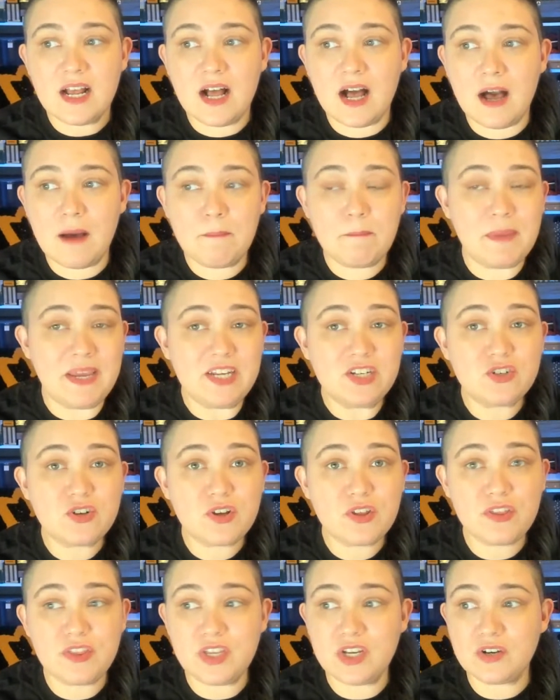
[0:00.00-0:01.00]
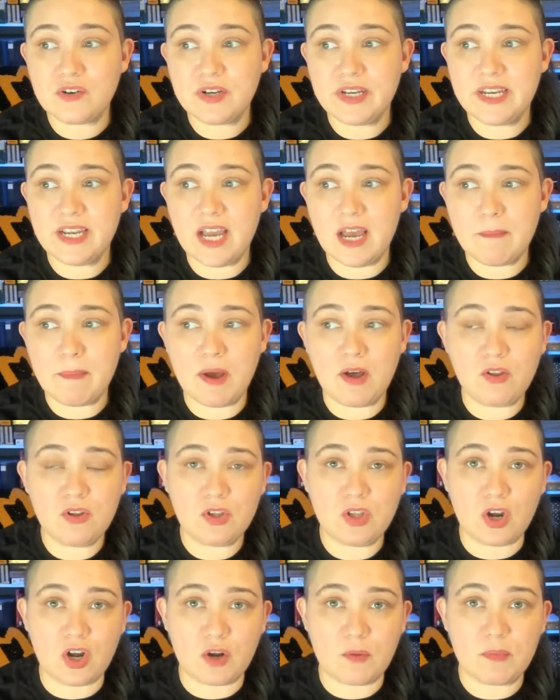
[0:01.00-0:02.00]
a major theory about
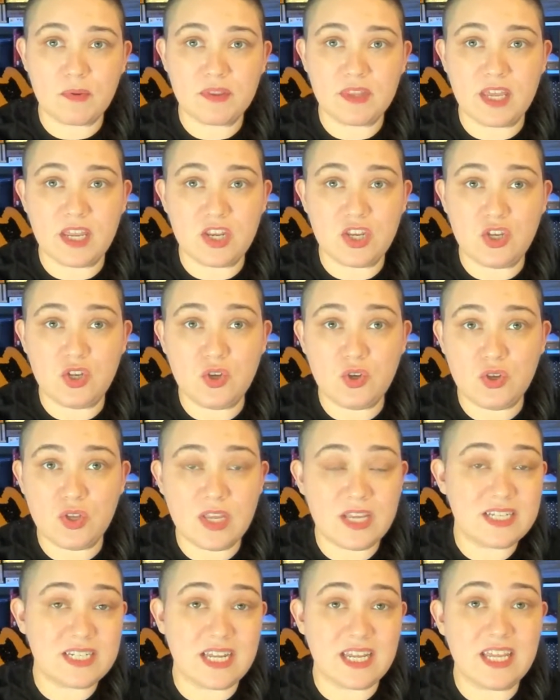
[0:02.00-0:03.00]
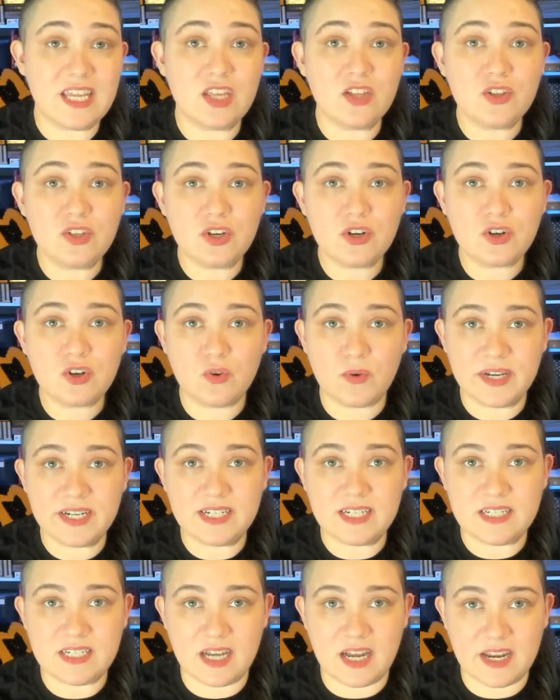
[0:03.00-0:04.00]
LARP that is a hill you're going
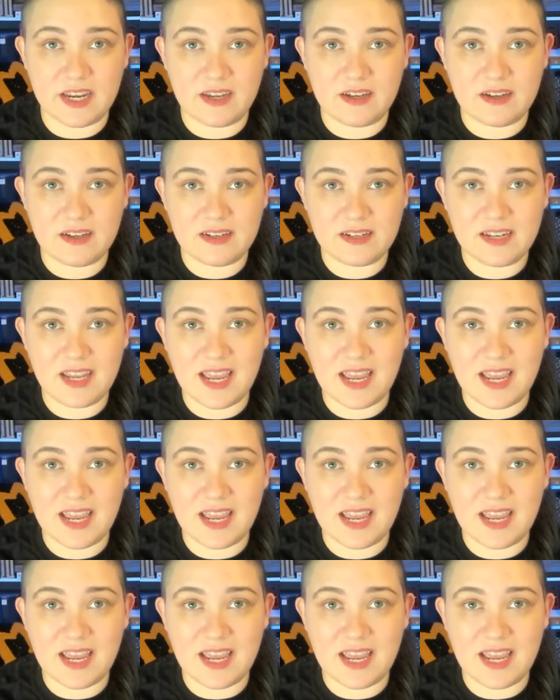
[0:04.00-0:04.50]
to die on.